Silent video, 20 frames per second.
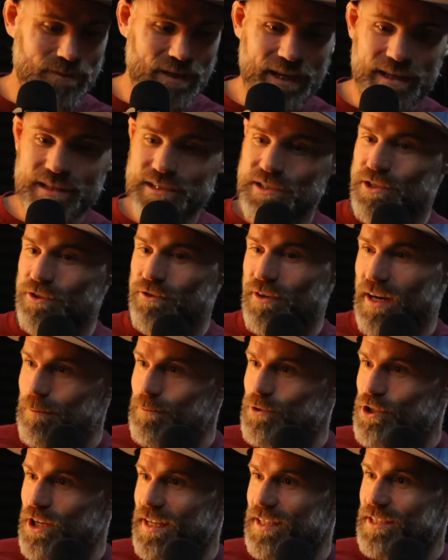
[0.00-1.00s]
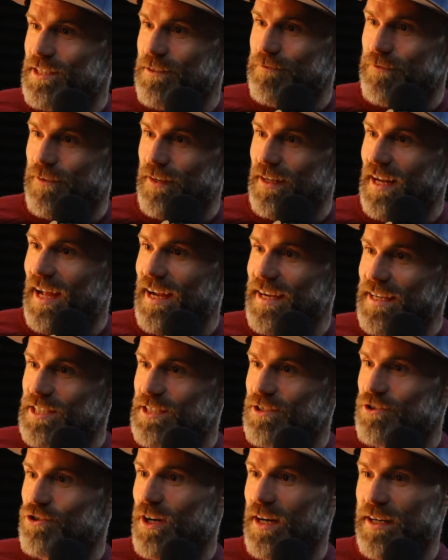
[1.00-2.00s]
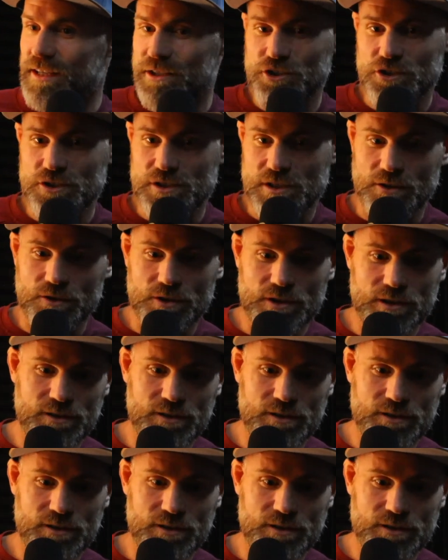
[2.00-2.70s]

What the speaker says: Instagram chasing for likes, trying to just look